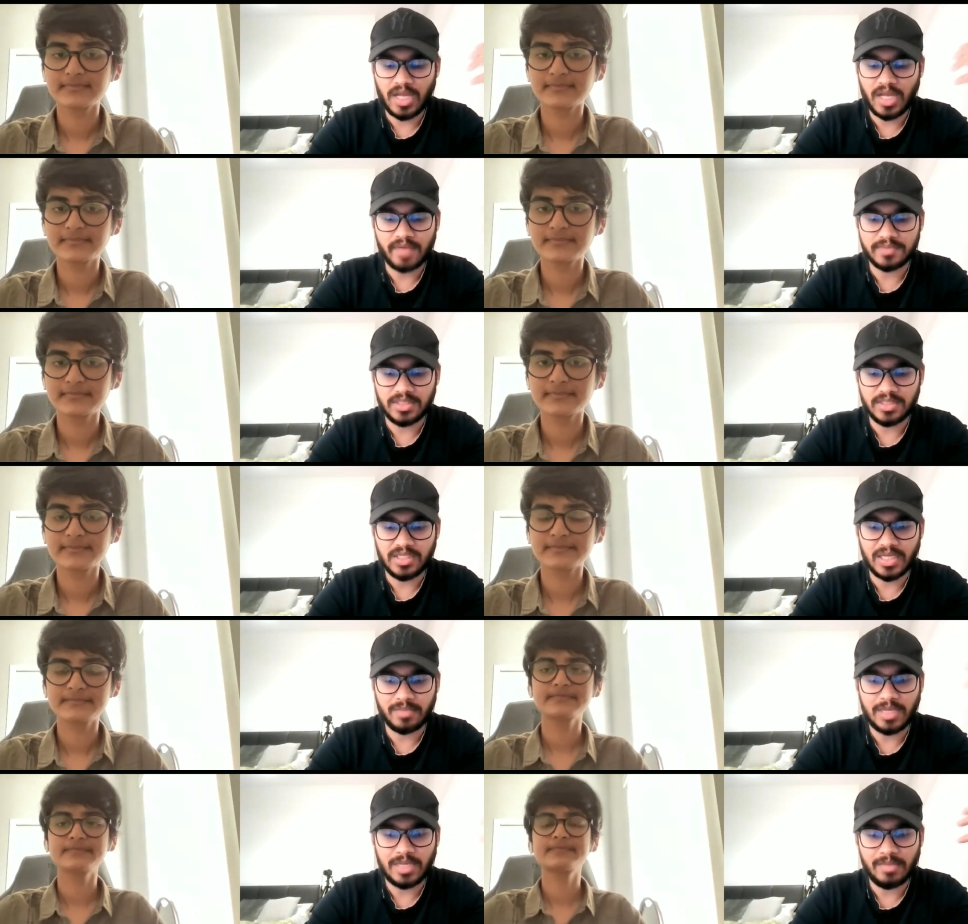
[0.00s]
Speaker 1: I have
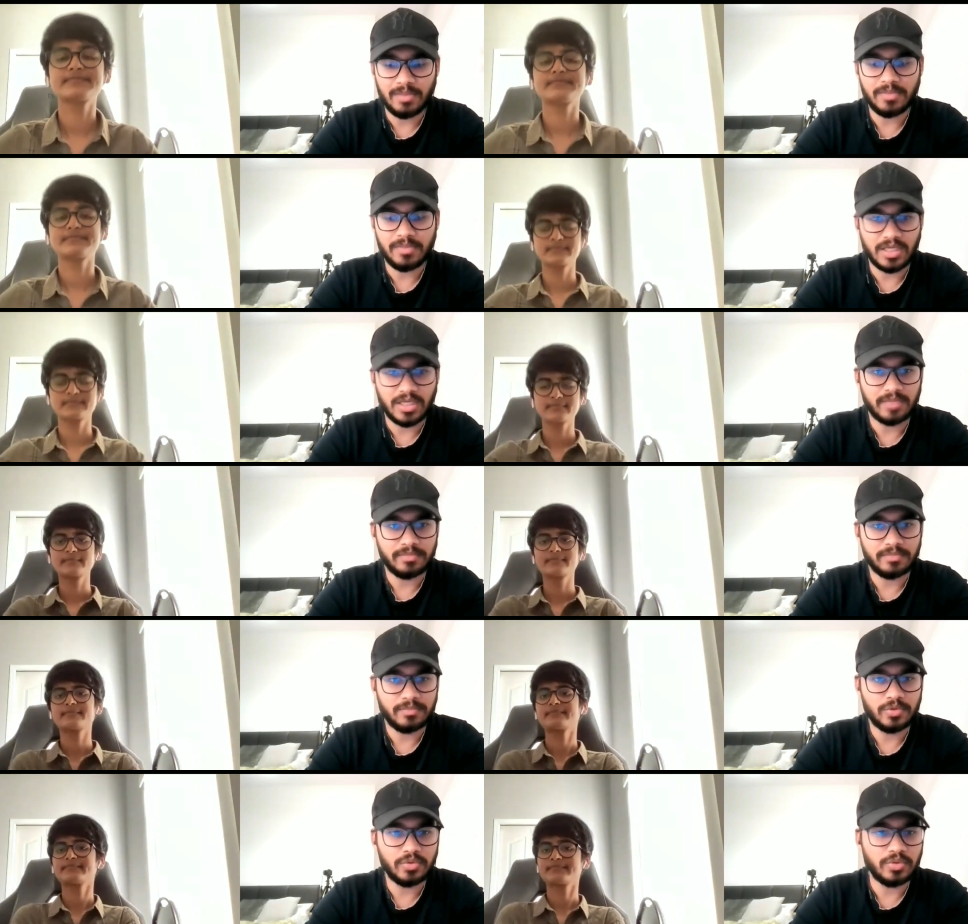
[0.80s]
seen like many people
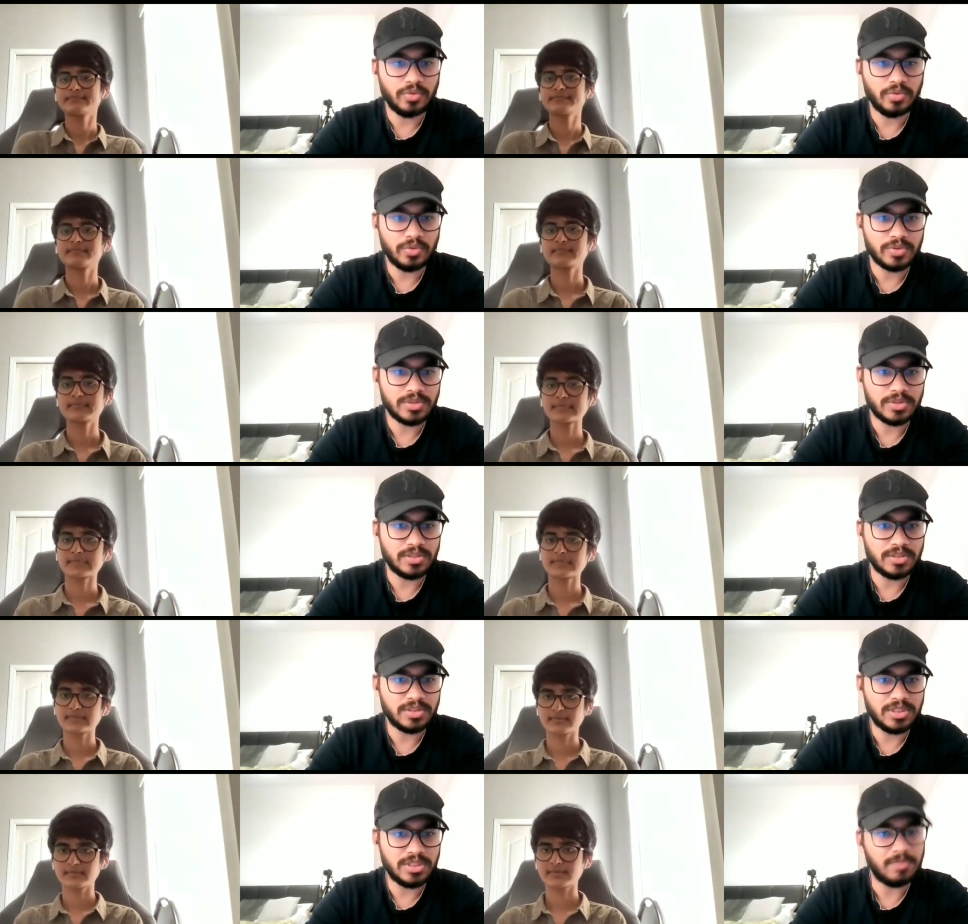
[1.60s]
come to those
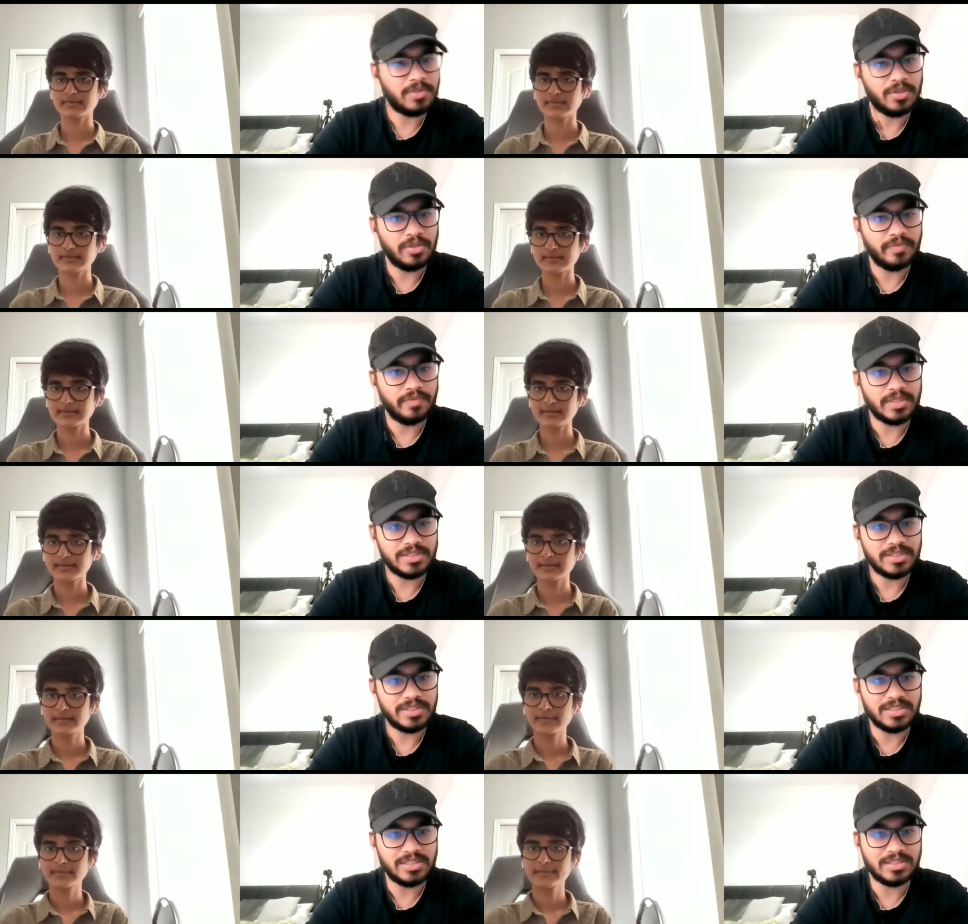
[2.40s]
uh, cheaper
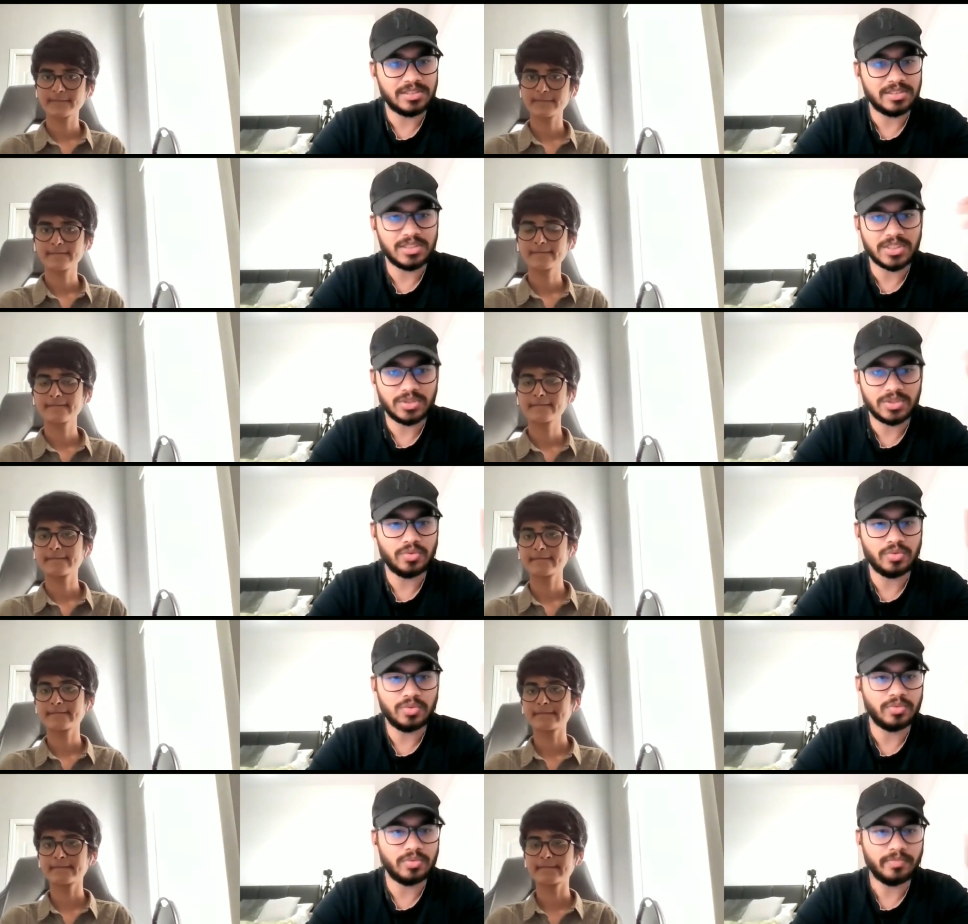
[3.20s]
universities just
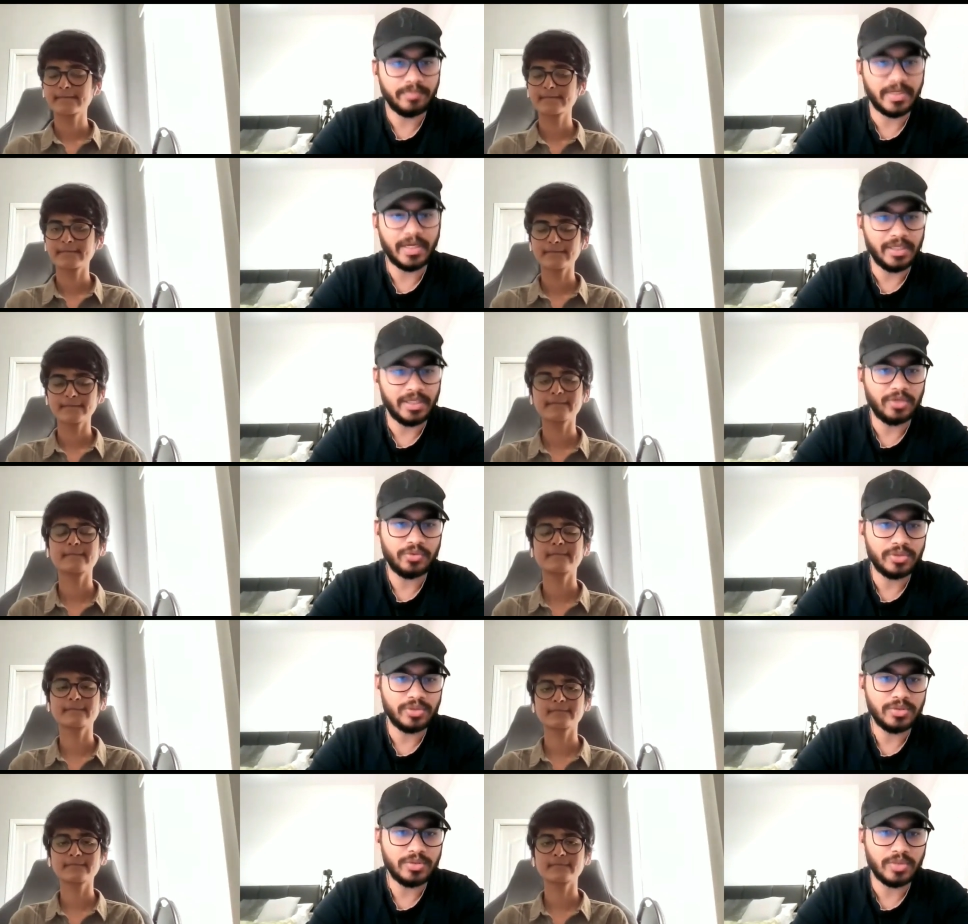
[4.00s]
to get
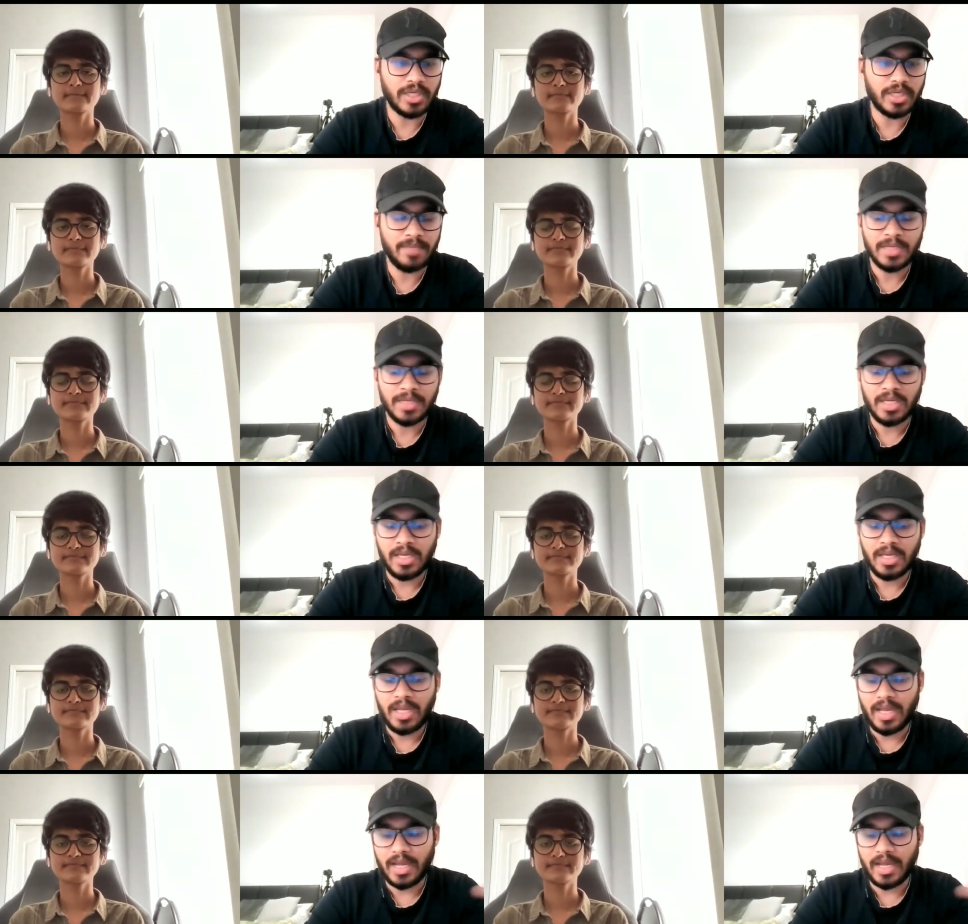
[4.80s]
into the UK,
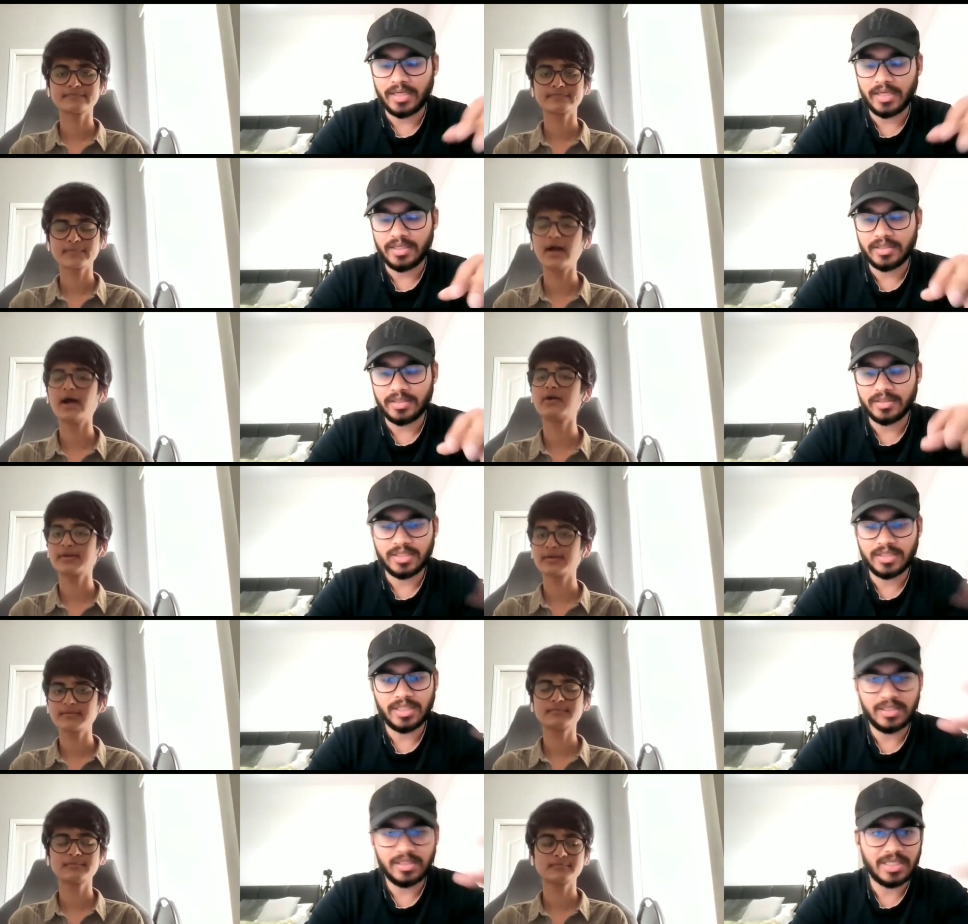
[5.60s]
and uh,
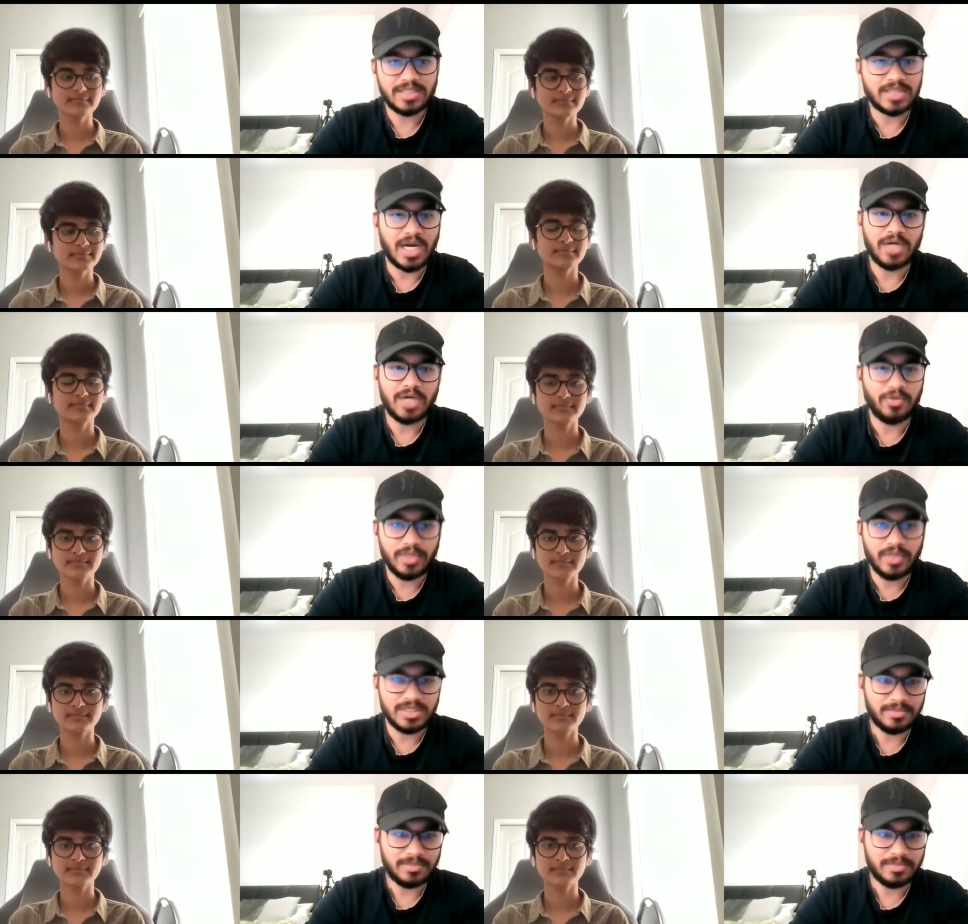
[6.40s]
okay. then they start doing